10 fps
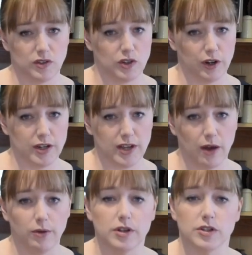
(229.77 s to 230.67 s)
stir it
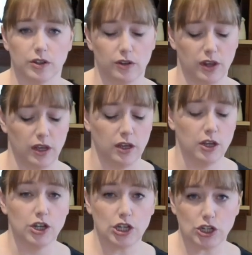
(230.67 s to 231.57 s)
down until the
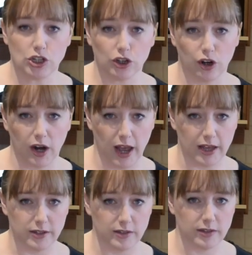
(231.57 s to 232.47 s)
sugar
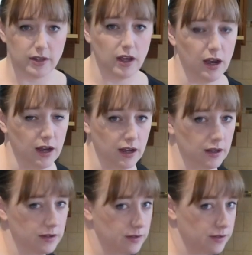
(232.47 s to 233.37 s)
has
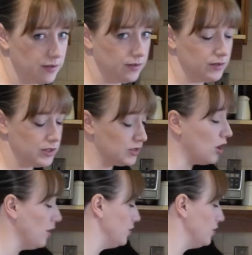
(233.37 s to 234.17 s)
dissolved